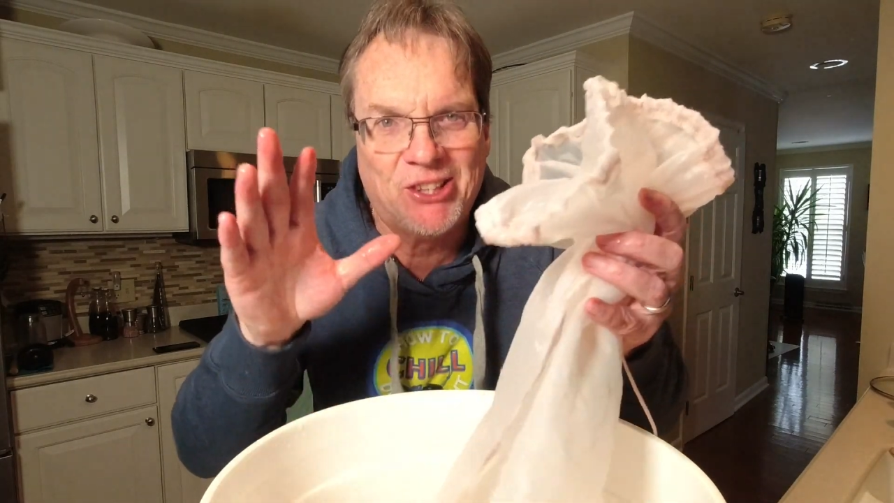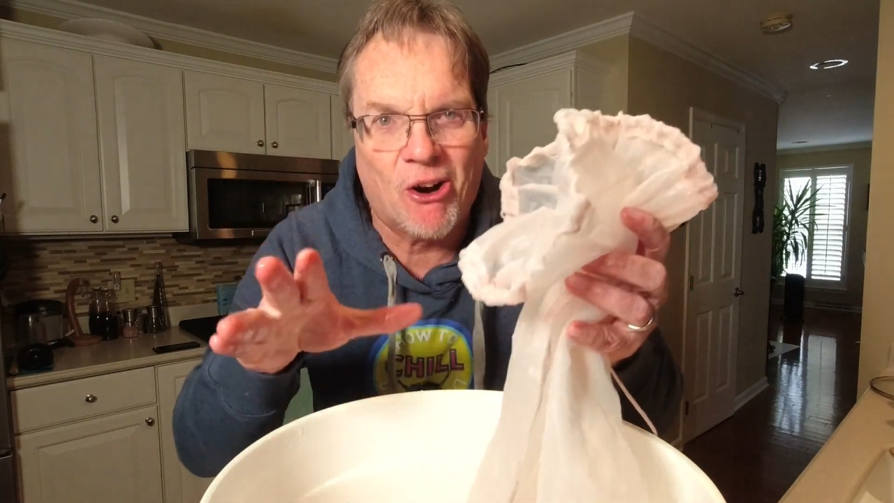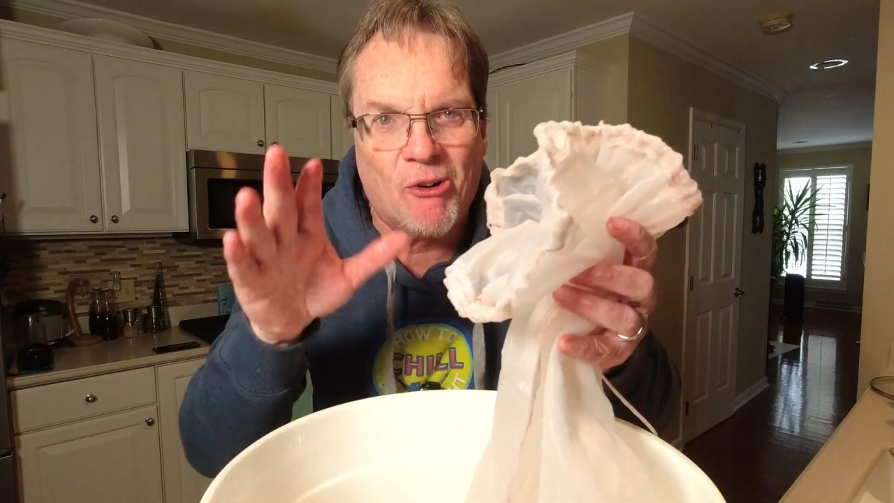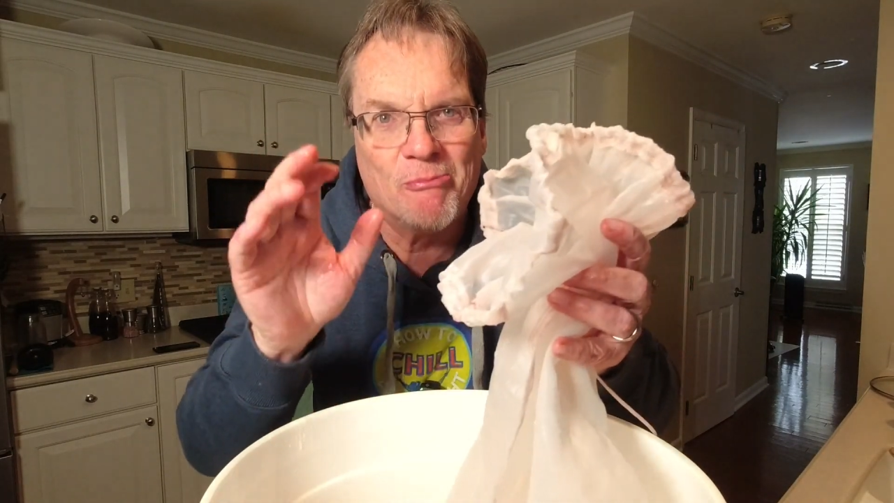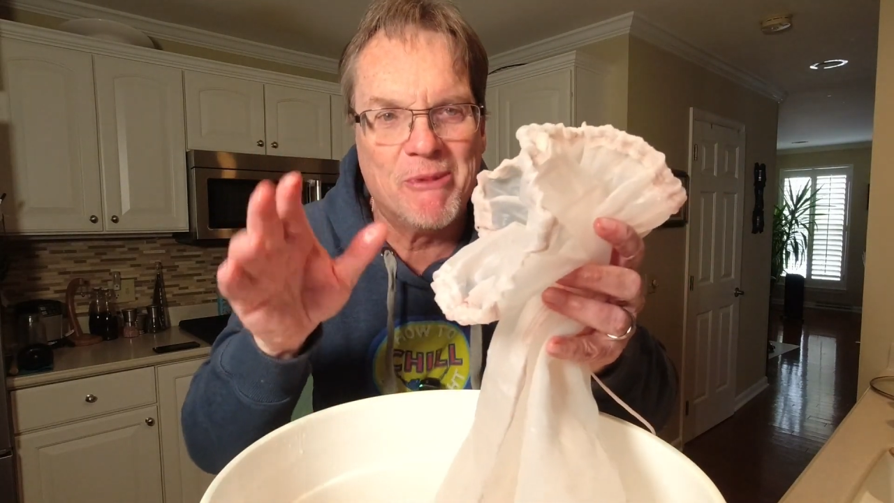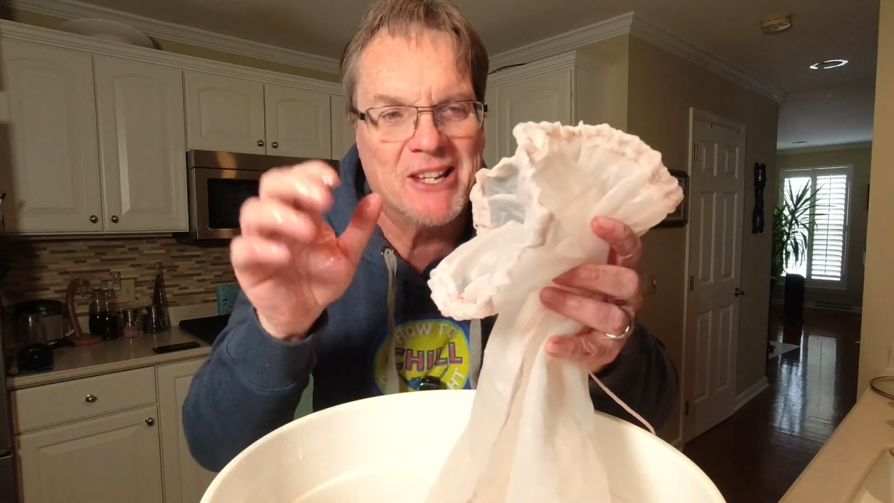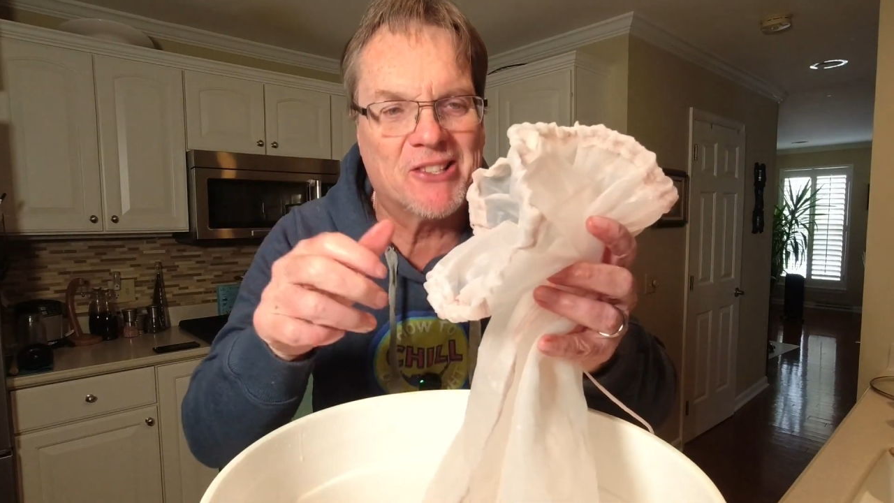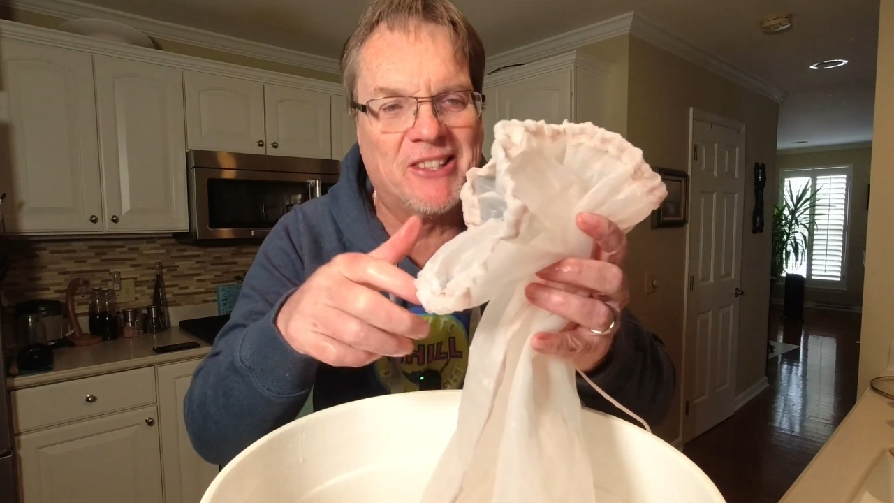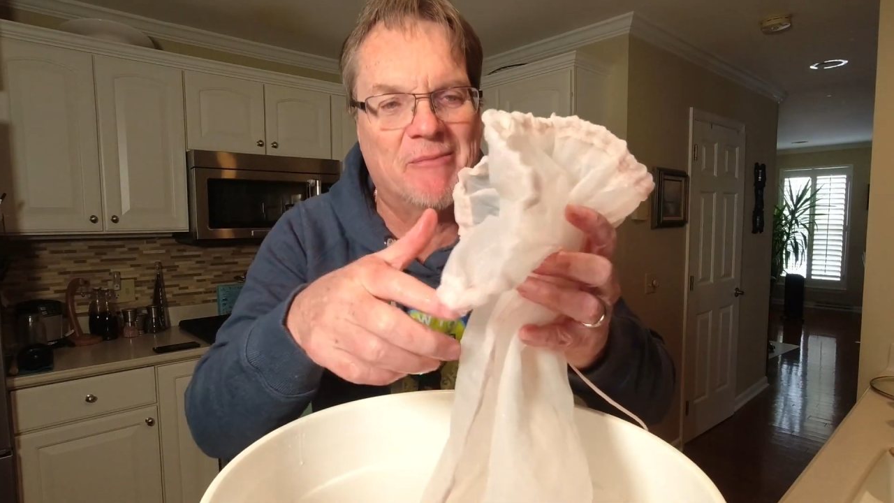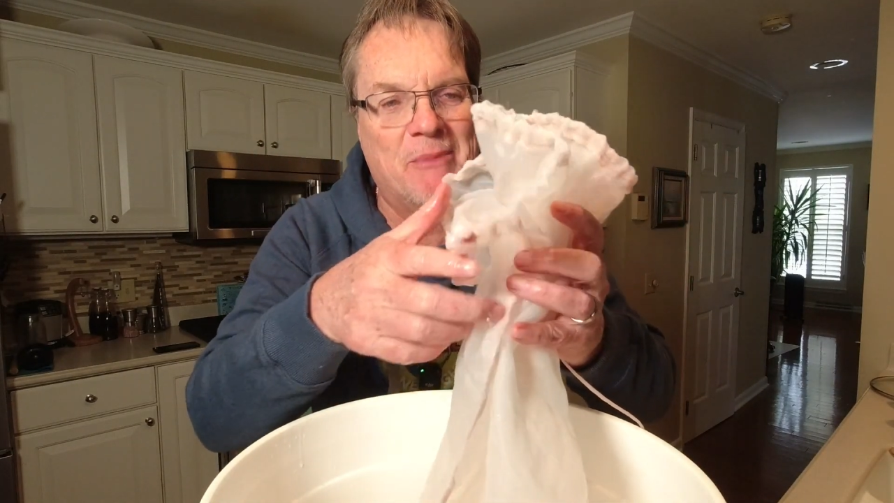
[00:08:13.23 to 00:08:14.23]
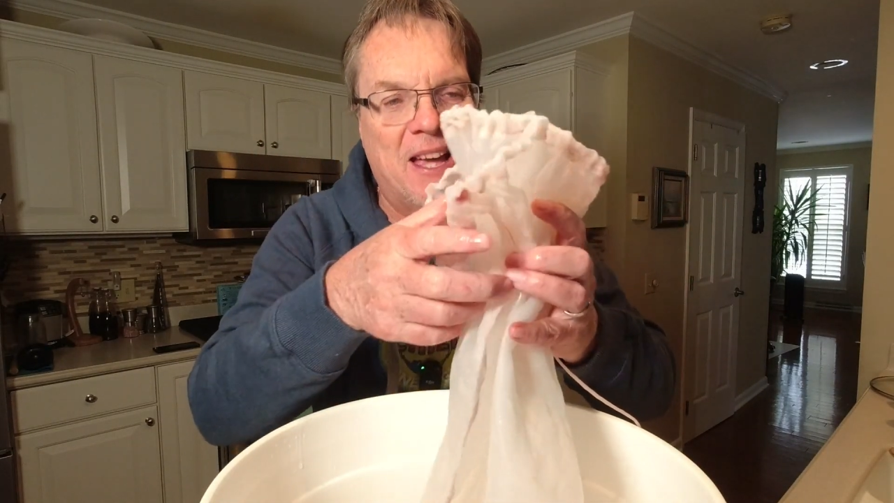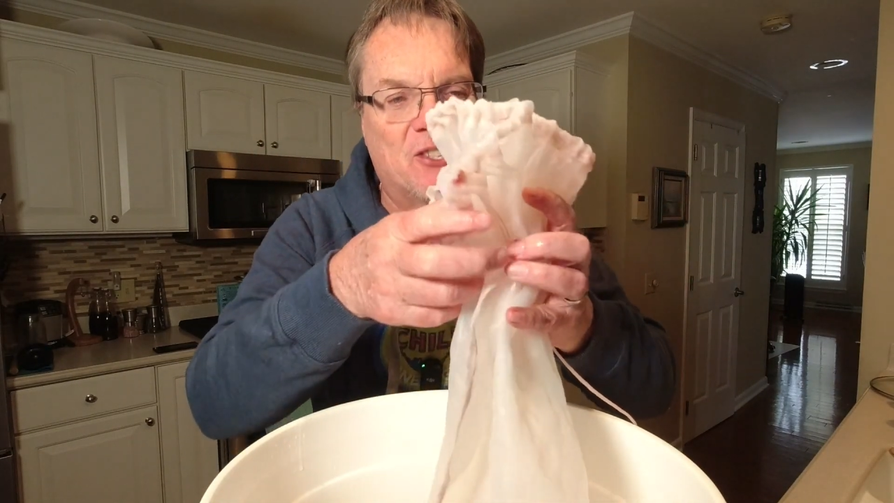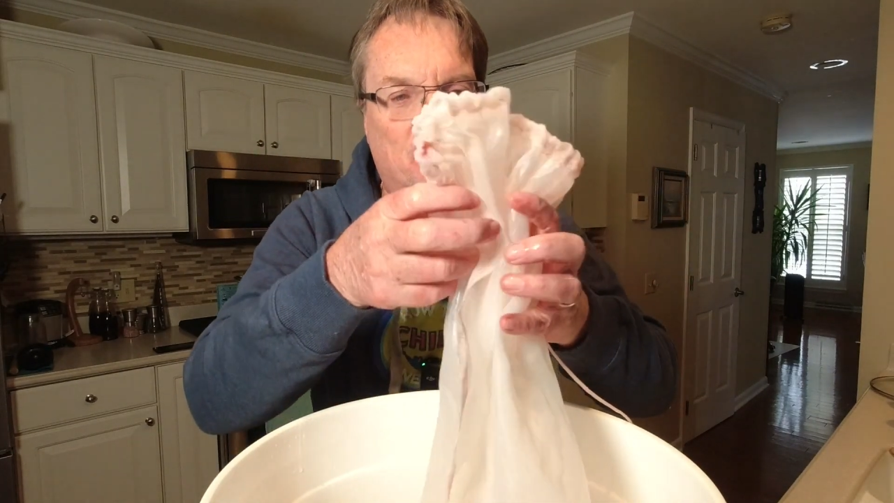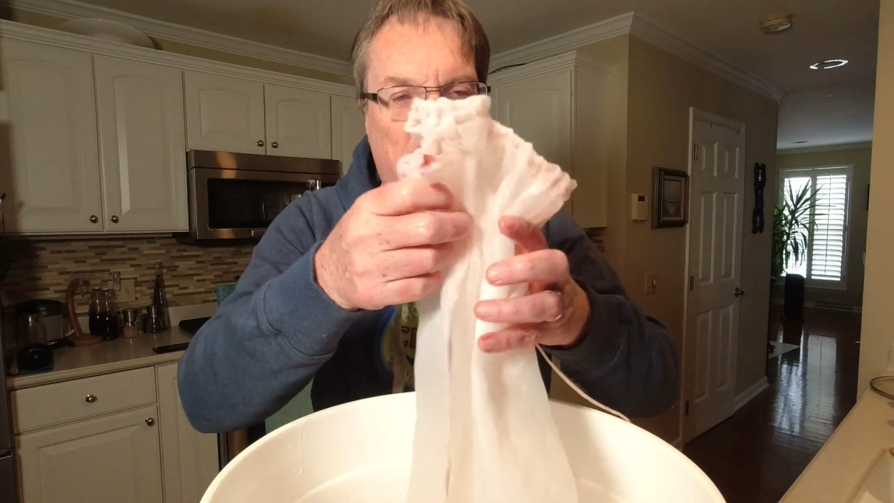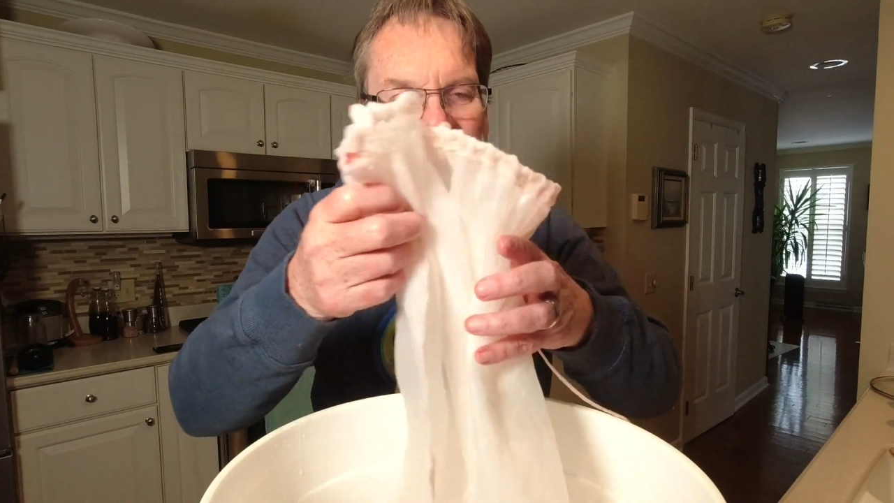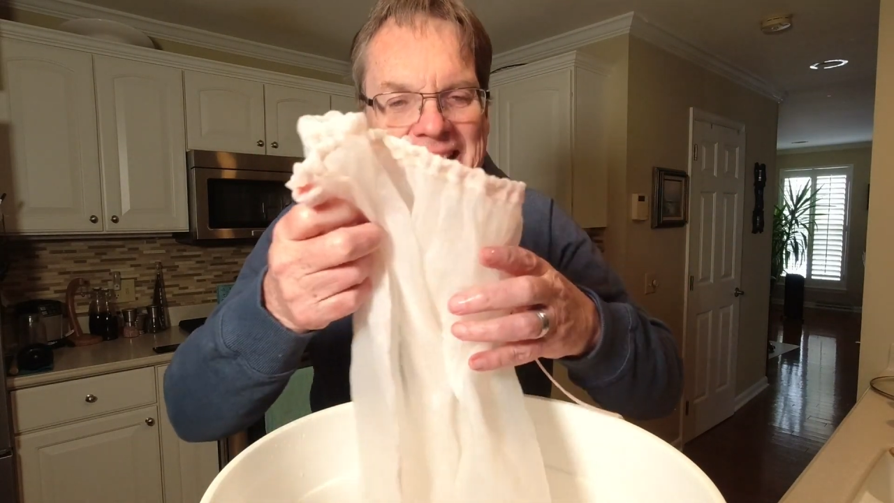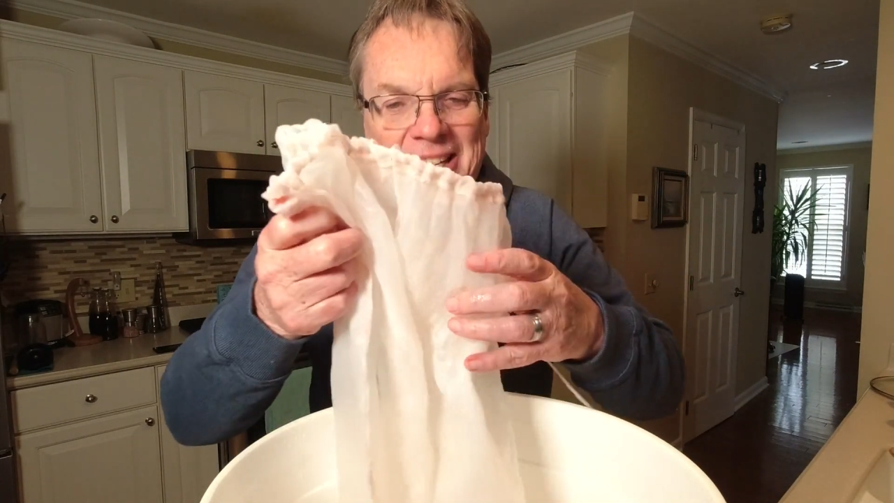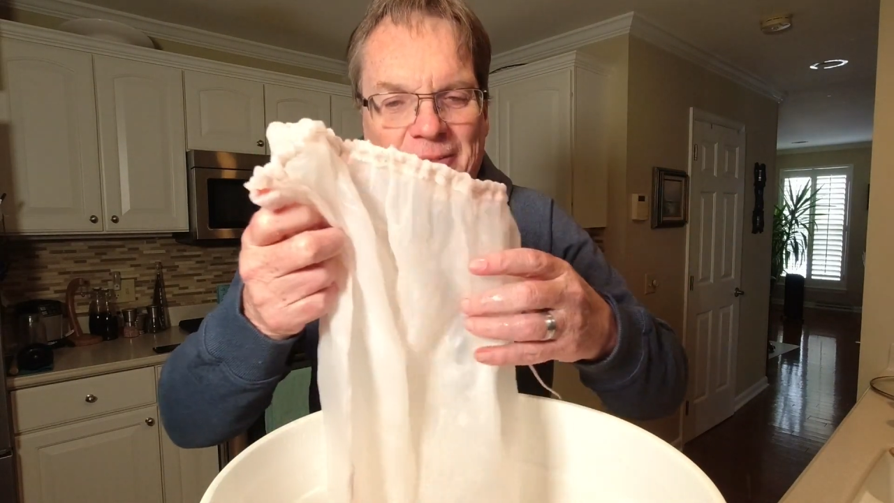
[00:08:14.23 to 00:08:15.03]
Don't miss the mesh bag